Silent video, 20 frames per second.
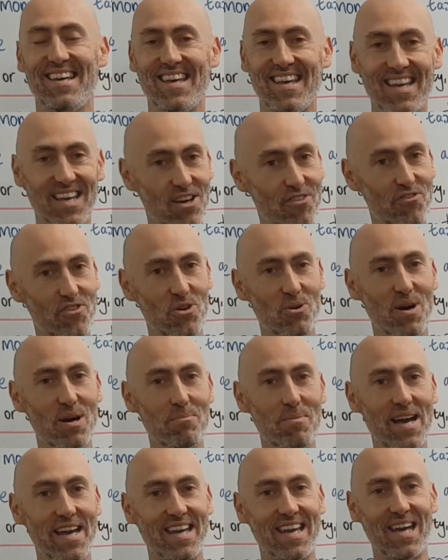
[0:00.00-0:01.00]
if you are
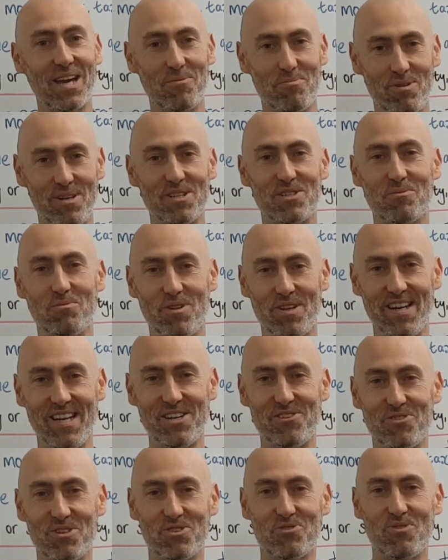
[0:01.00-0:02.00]
making principal and
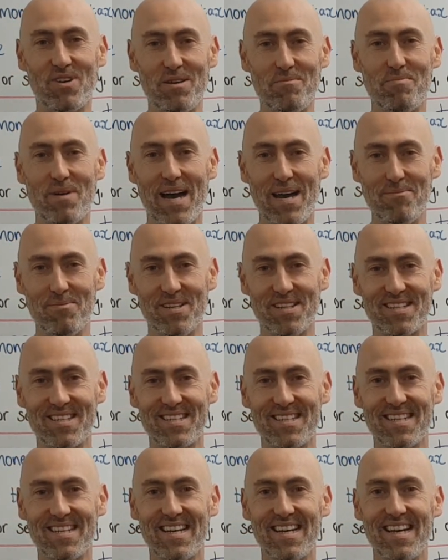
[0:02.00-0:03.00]
interest repayments,